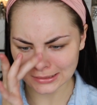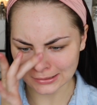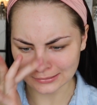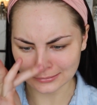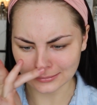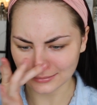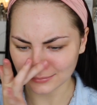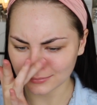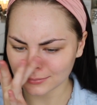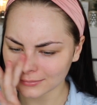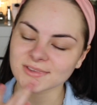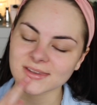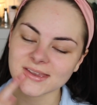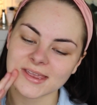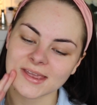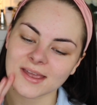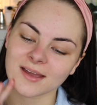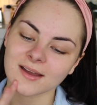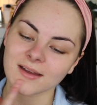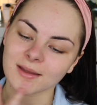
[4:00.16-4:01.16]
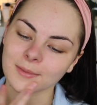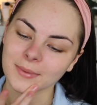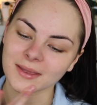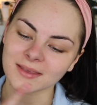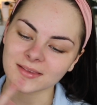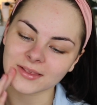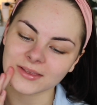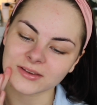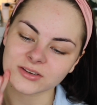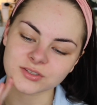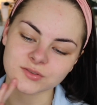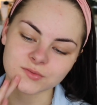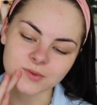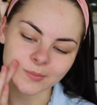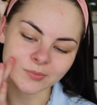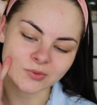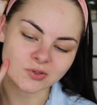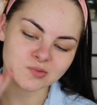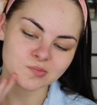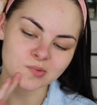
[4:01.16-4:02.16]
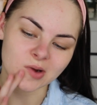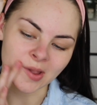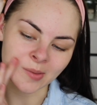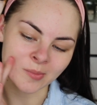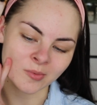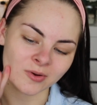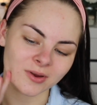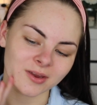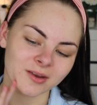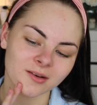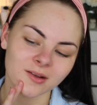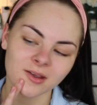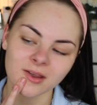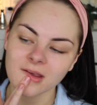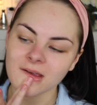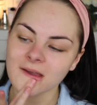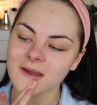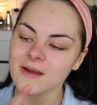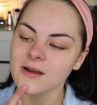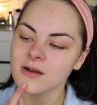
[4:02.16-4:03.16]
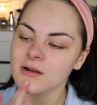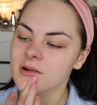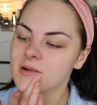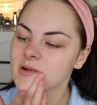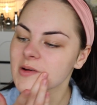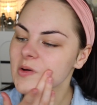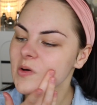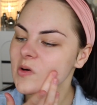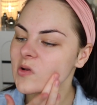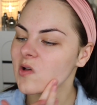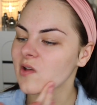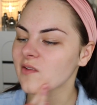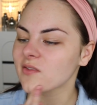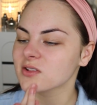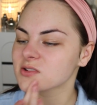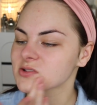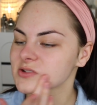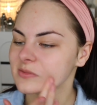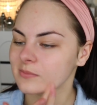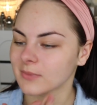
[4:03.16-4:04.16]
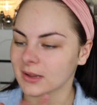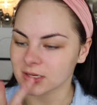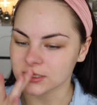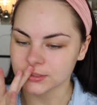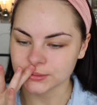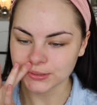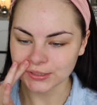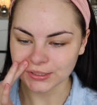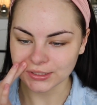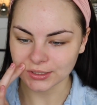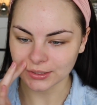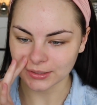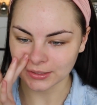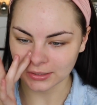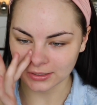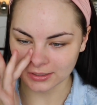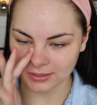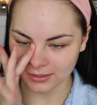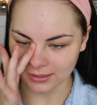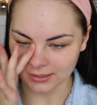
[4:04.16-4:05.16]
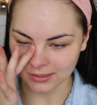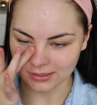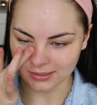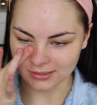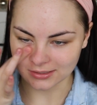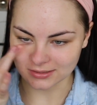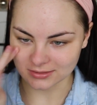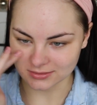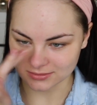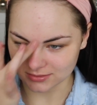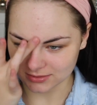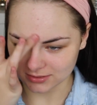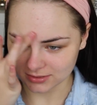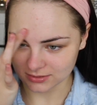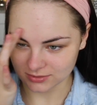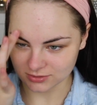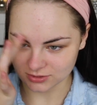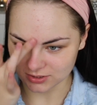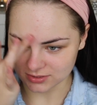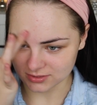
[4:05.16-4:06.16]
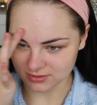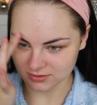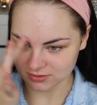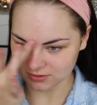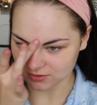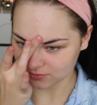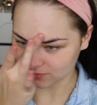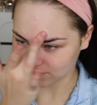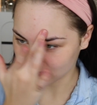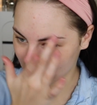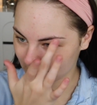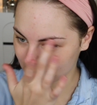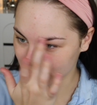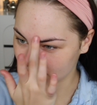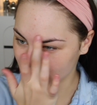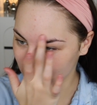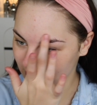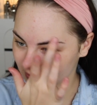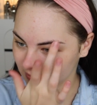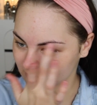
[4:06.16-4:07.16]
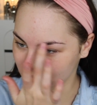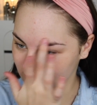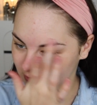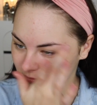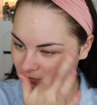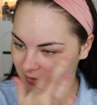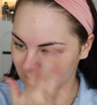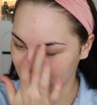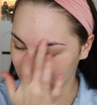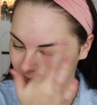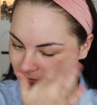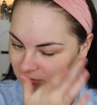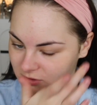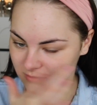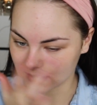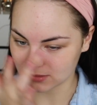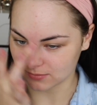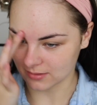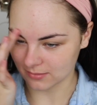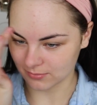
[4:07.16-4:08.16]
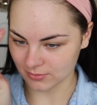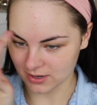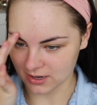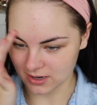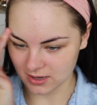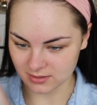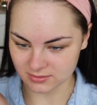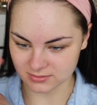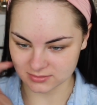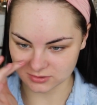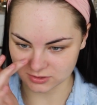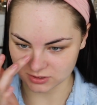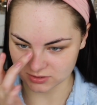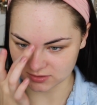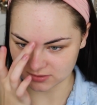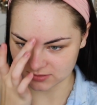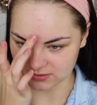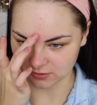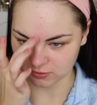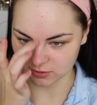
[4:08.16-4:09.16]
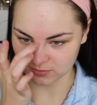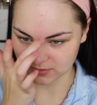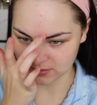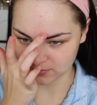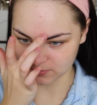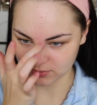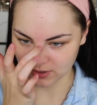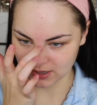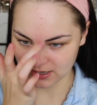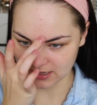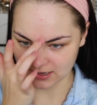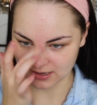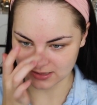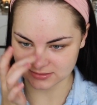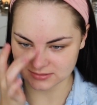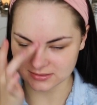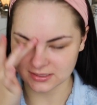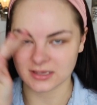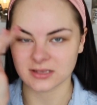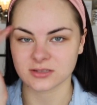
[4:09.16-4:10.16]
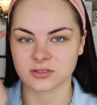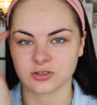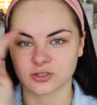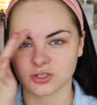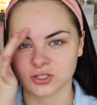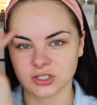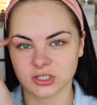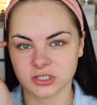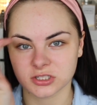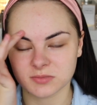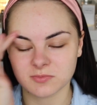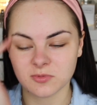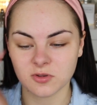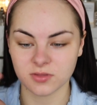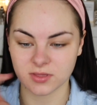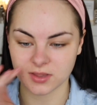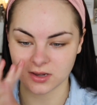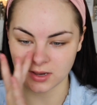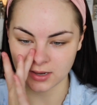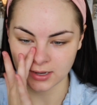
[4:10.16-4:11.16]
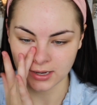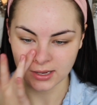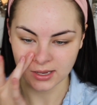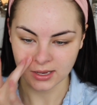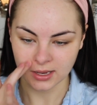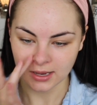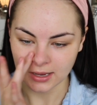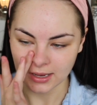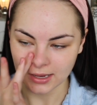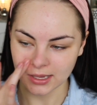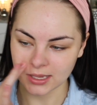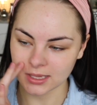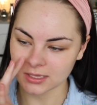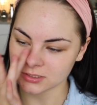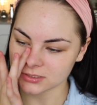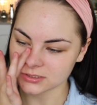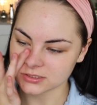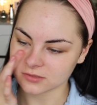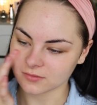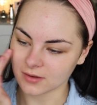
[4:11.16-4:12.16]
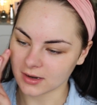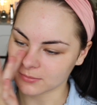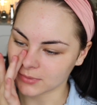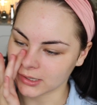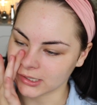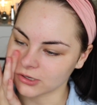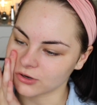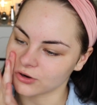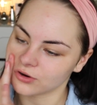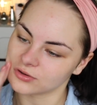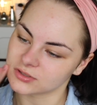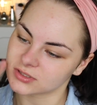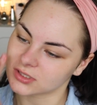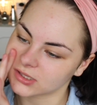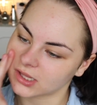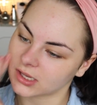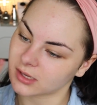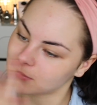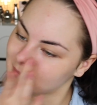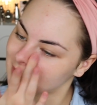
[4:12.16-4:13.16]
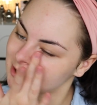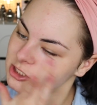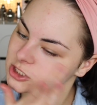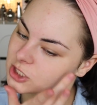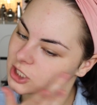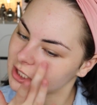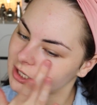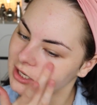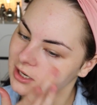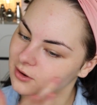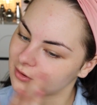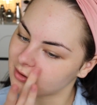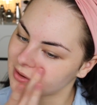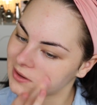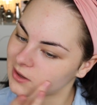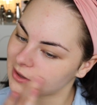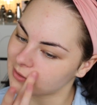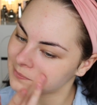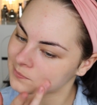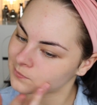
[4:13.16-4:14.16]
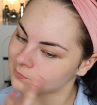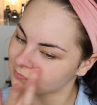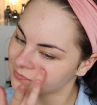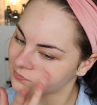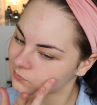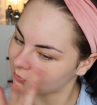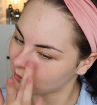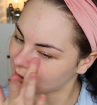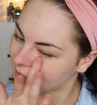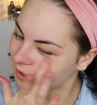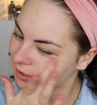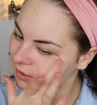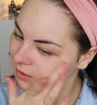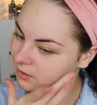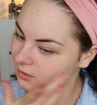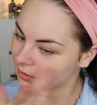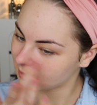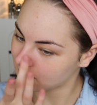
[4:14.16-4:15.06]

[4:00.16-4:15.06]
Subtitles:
either. So yeah, I basically just rubbed this primer in all over sort of my chin and just sort of up here a little bit in between my brows, just because I've got a bit of breakouts there, so just to smoothen it. And just around my nose and like my cheek area where I